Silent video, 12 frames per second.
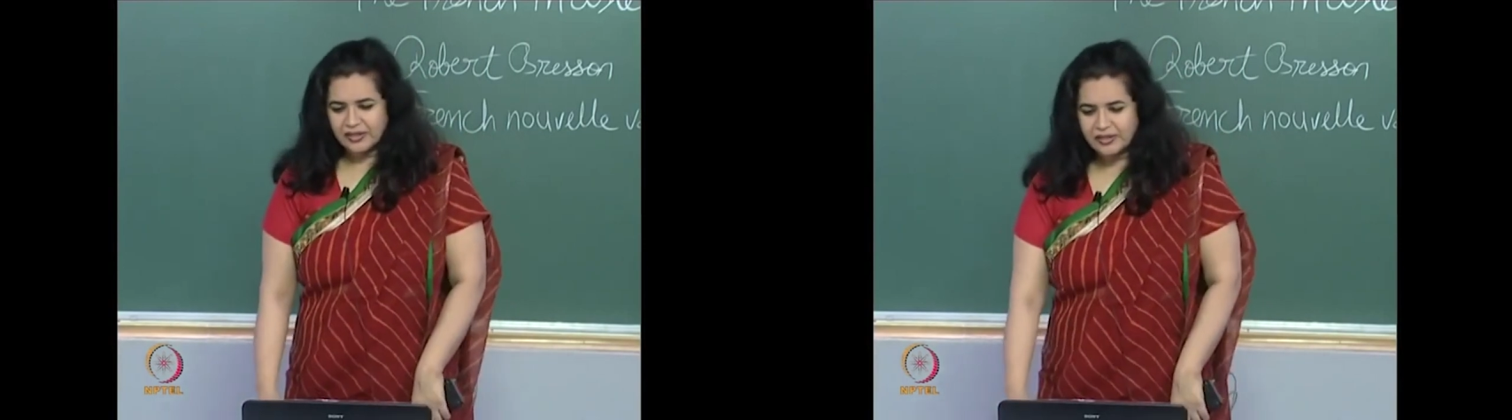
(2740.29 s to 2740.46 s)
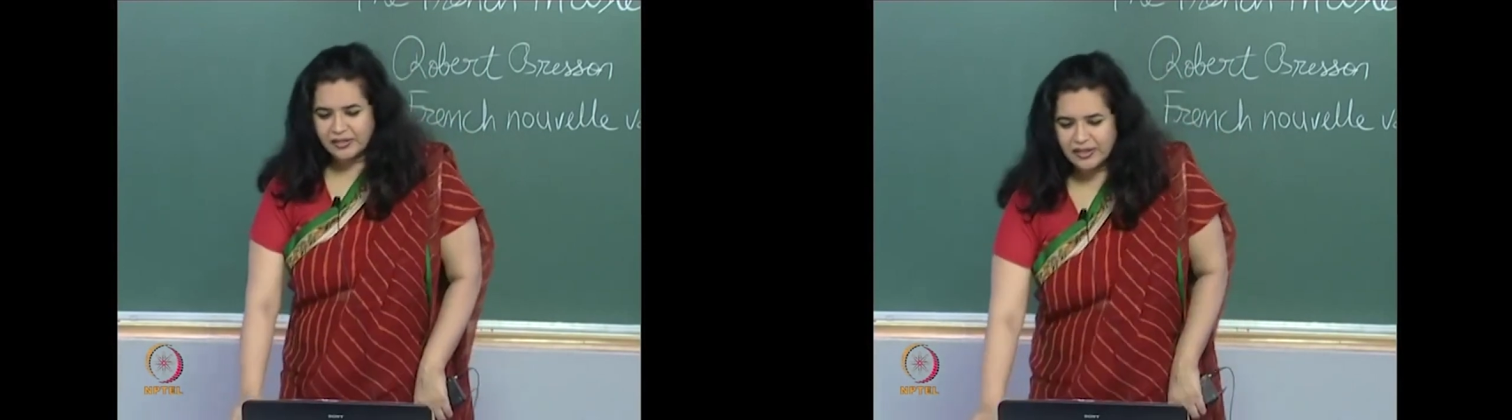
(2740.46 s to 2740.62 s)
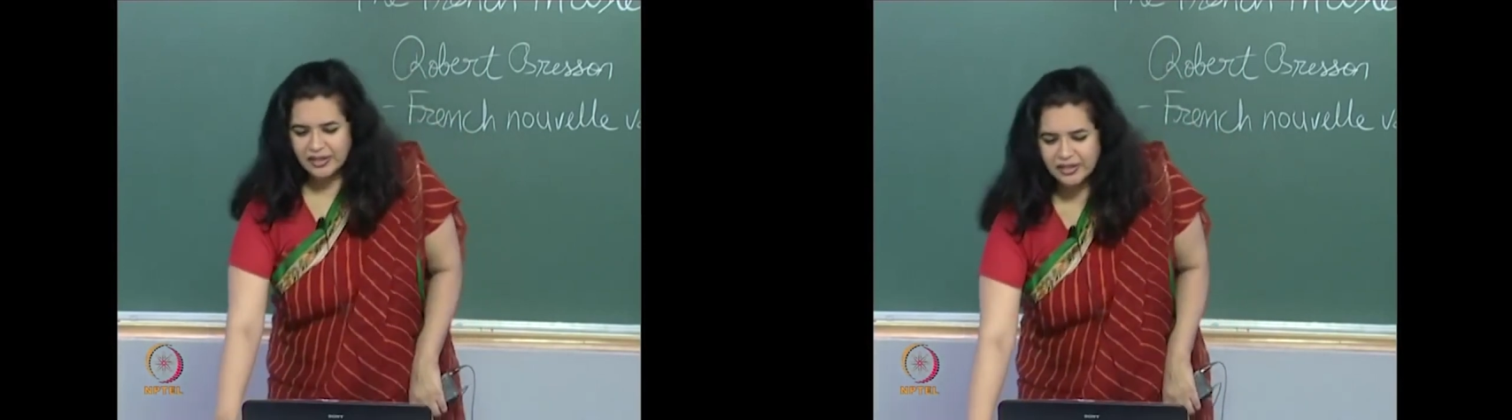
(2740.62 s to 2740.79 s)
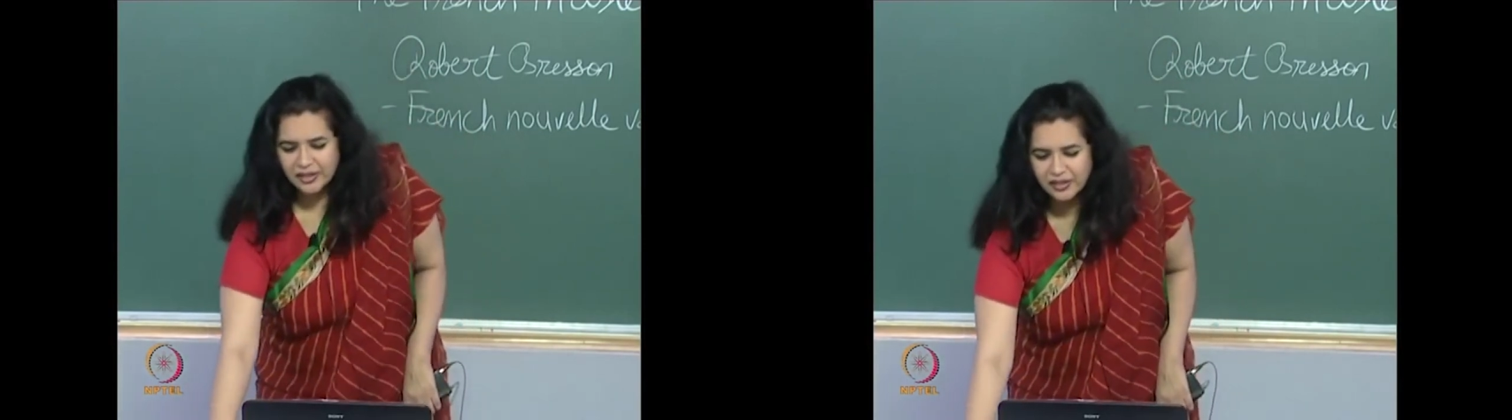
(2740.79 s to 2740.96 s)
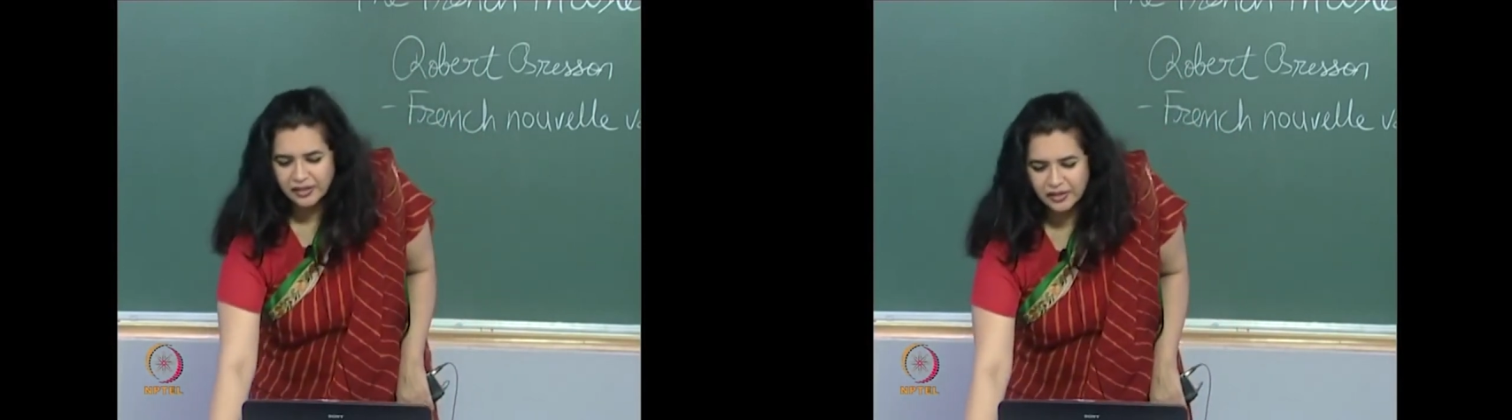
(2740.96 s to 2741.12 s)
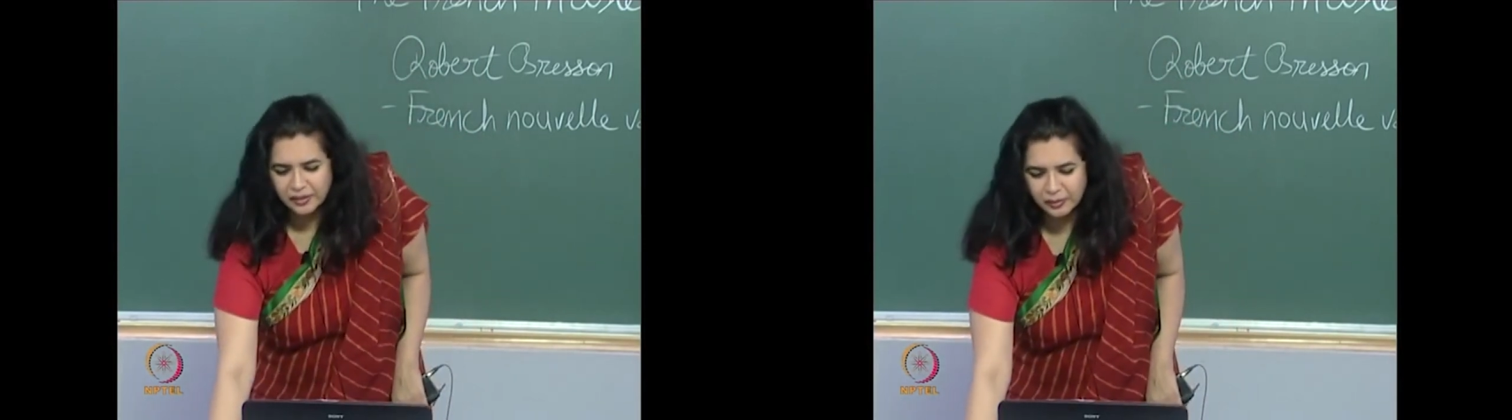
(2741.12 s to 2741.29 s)
grey,
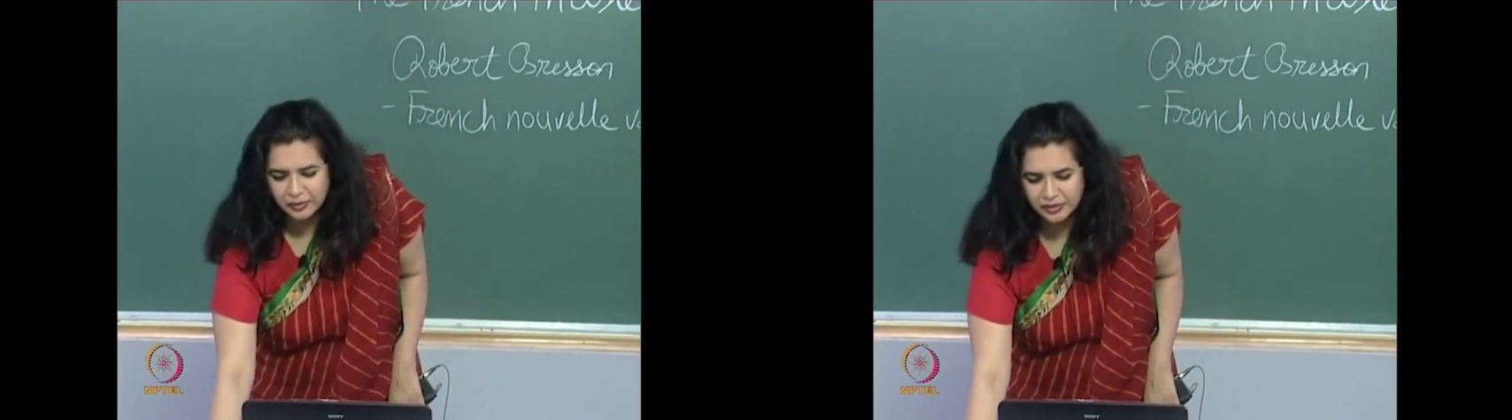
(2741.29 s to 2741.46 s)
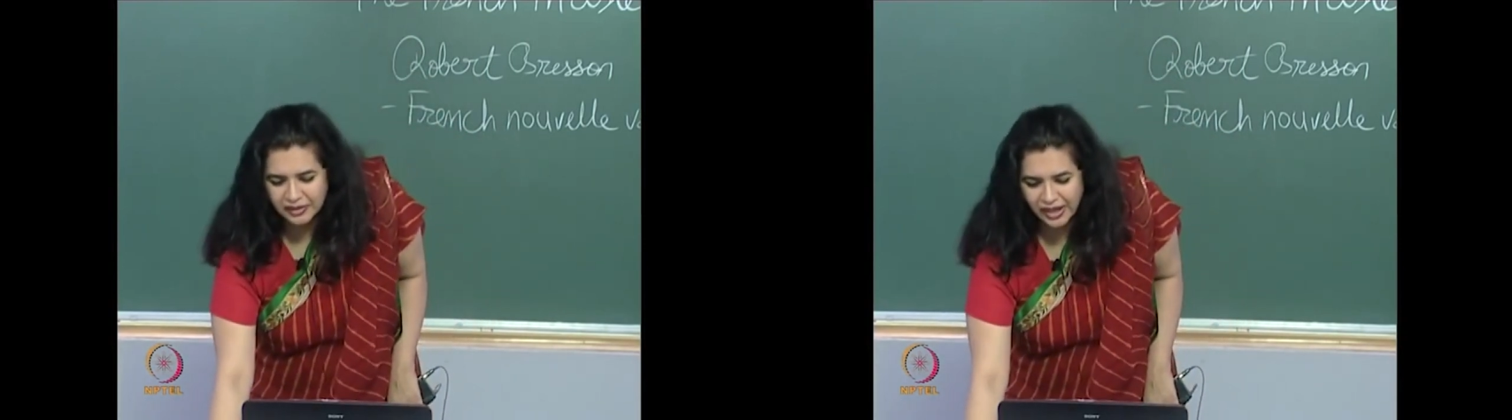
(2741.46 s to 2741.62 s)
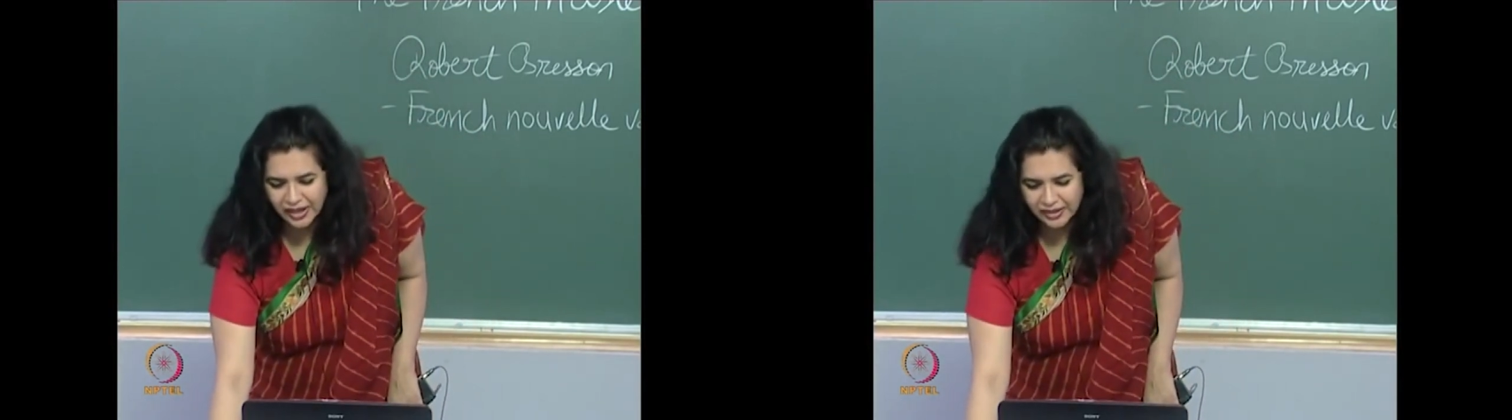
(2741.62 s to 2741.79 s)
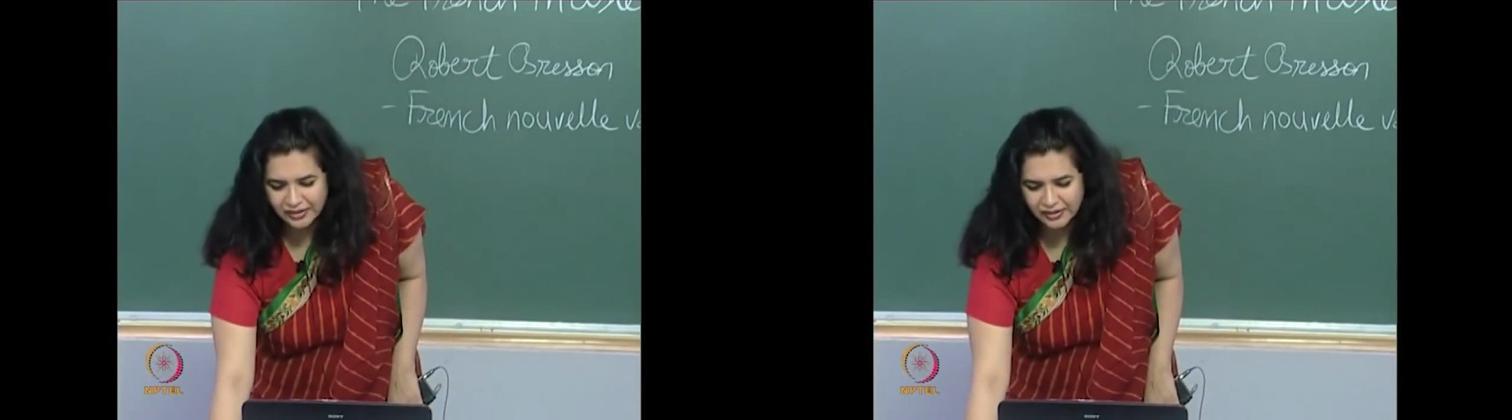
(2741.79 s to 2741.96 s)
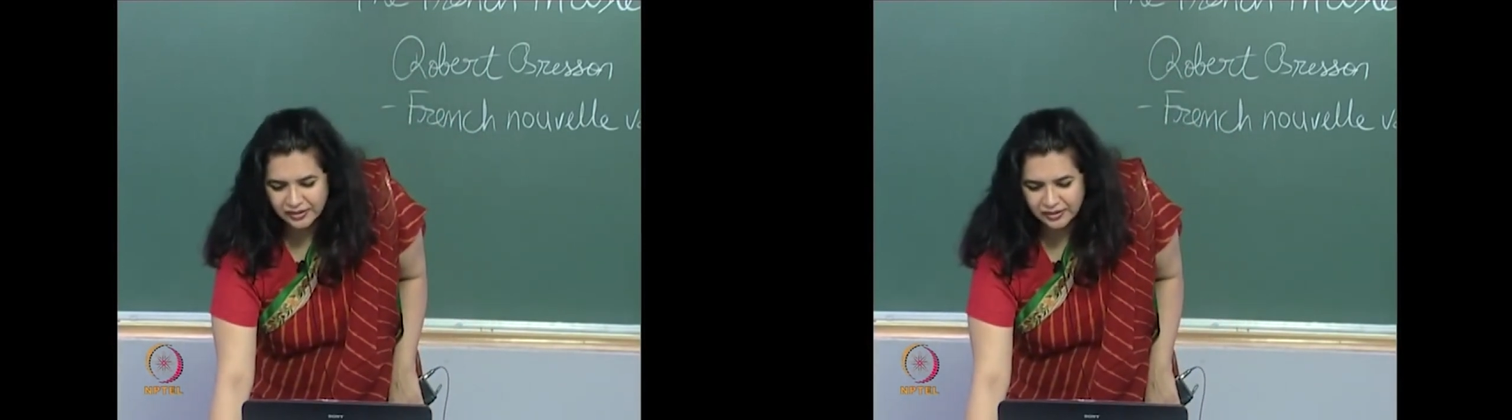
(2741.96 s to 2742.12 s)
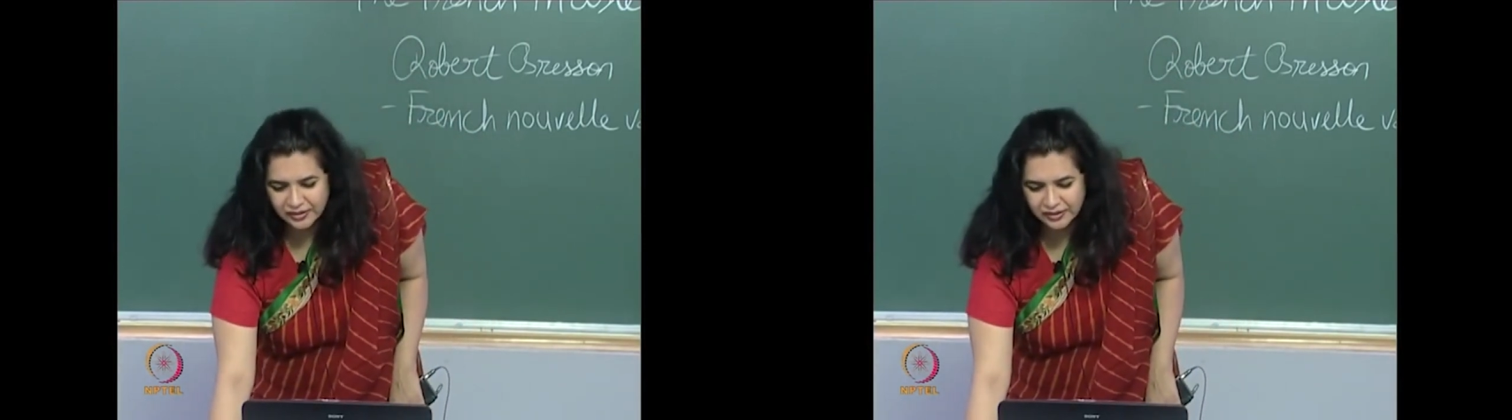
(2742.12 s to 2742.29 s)
dark,